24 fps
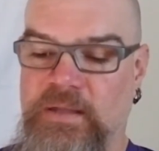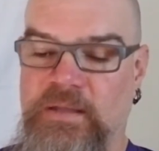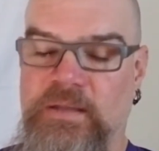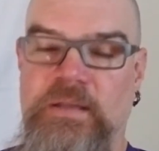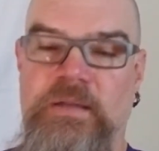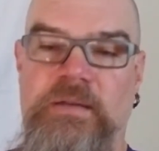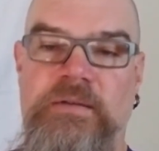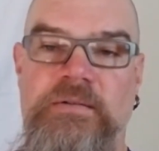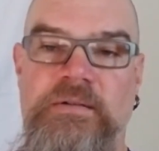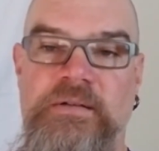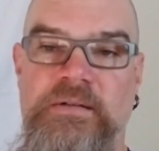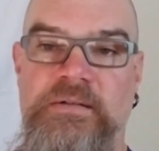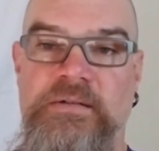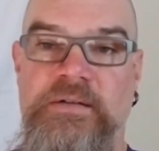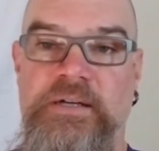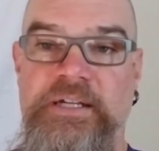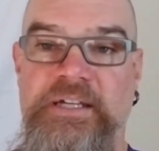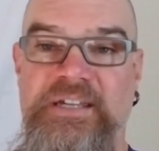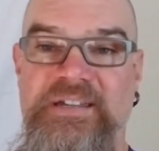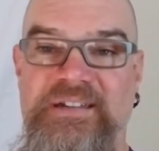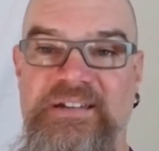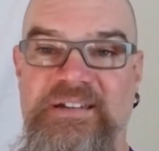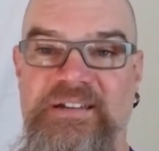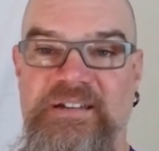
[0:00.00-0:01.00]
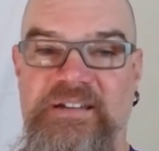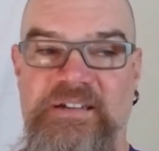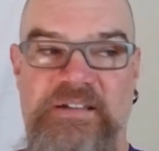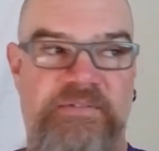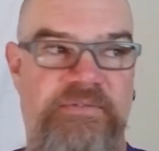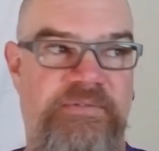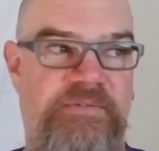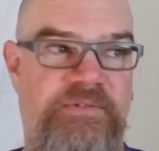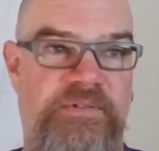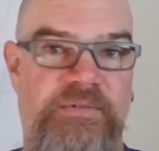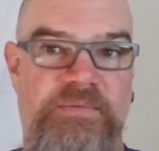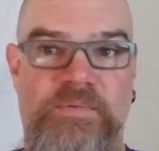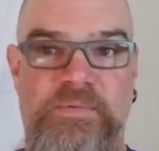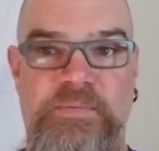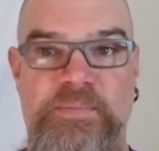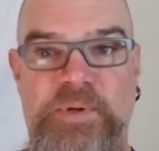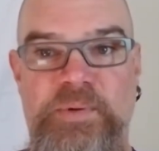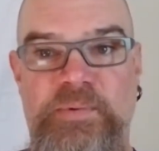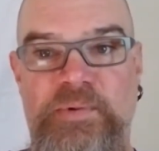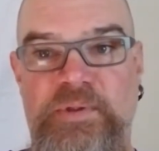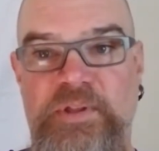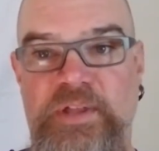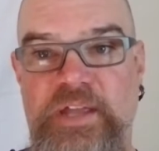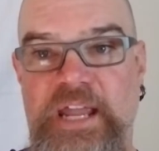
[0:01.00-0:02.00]
they look like, if you
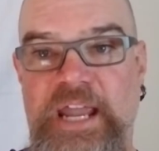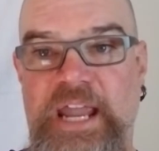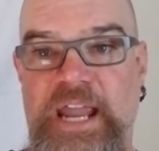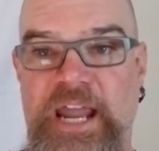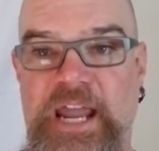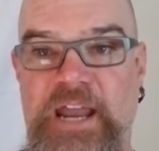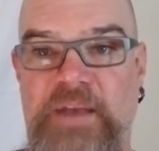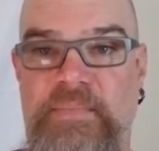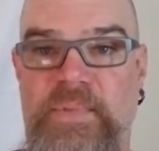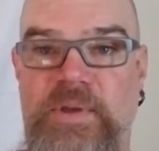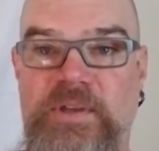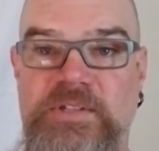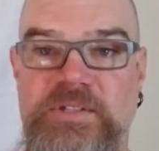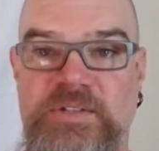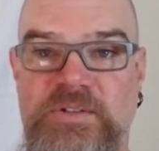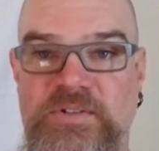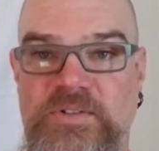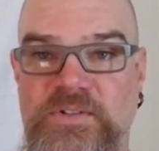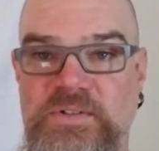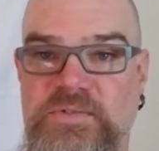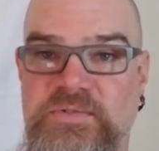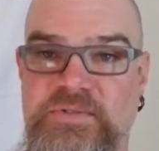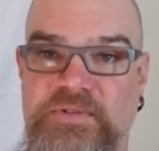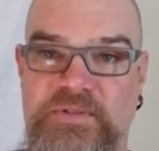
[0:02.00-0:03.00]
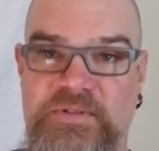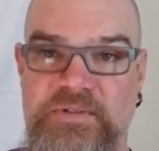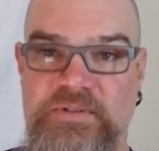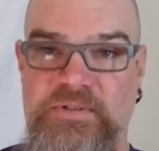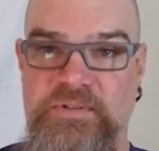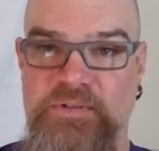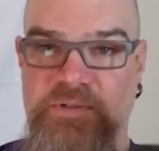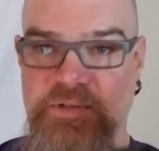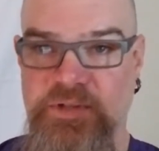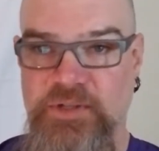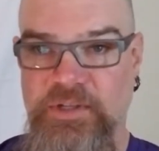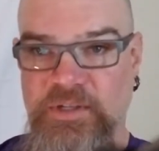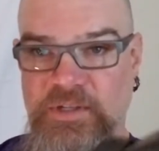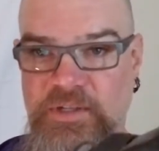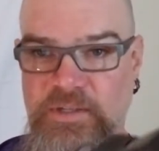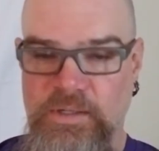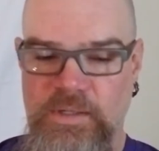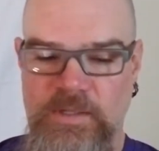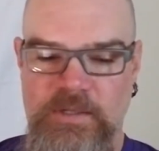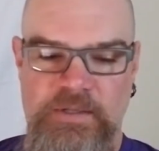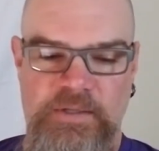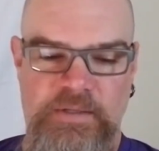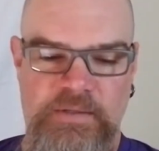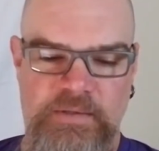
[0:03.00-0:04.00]
remember the hand mixers with the
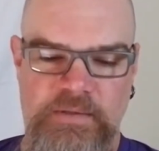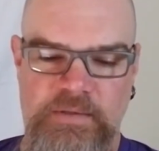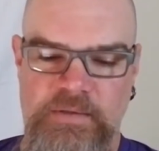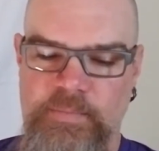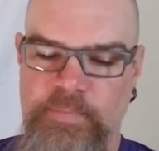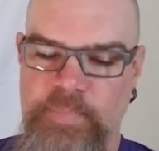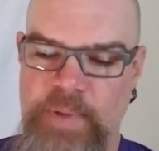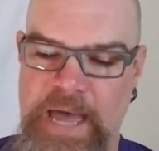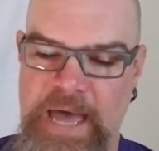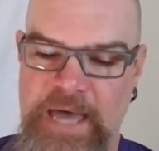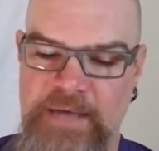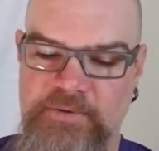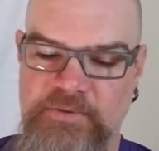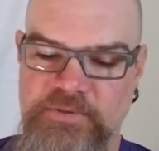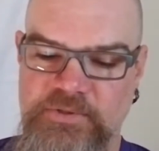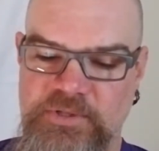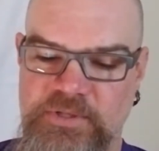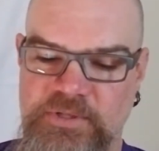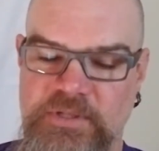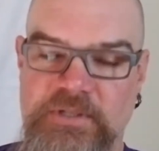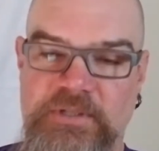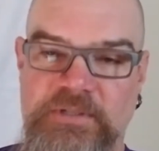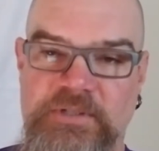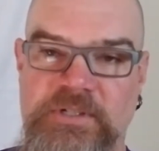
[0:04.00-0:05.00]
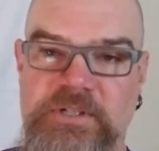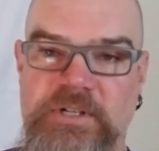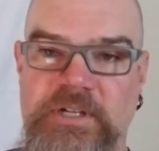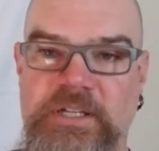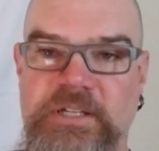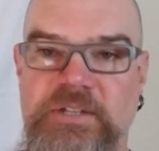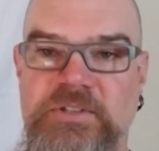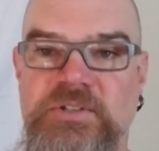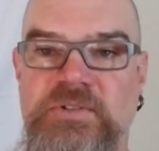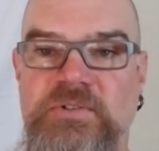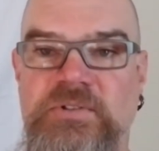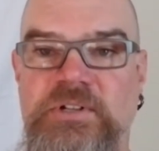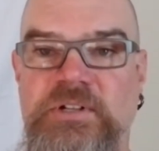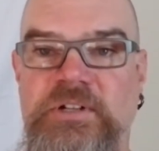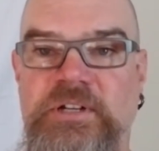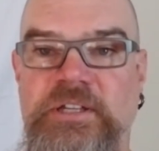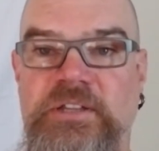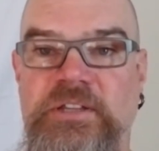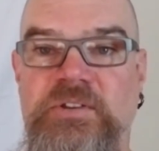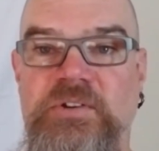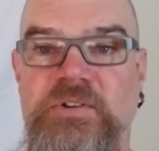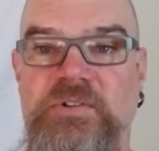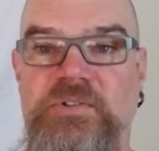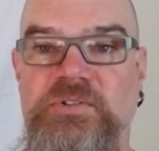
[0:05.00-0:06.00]
paddles, they look like sort of
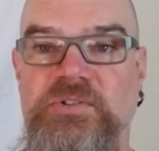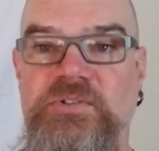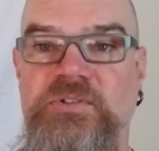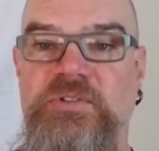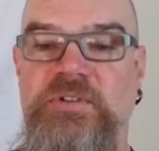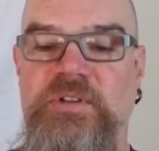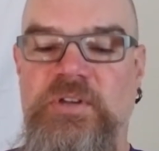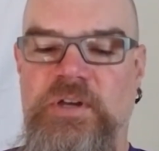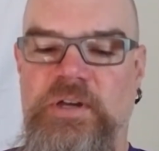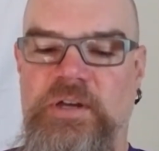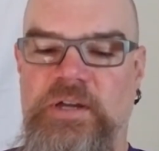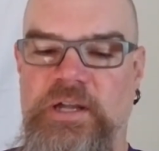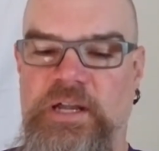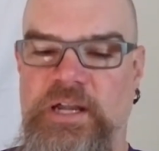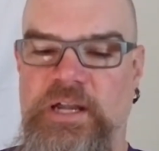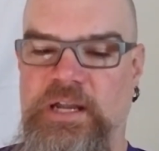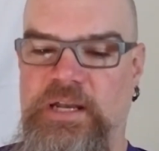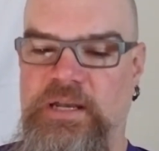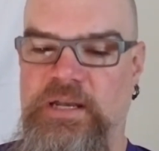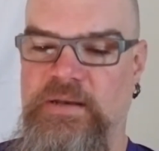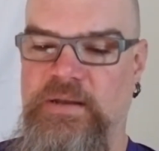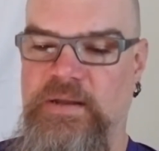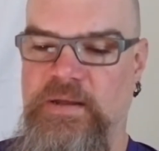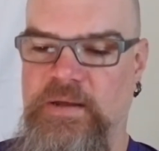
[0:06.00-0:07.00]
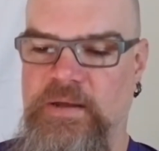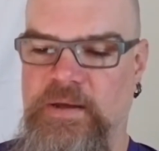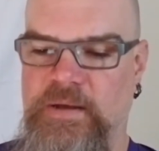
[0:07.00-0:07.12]
like those. And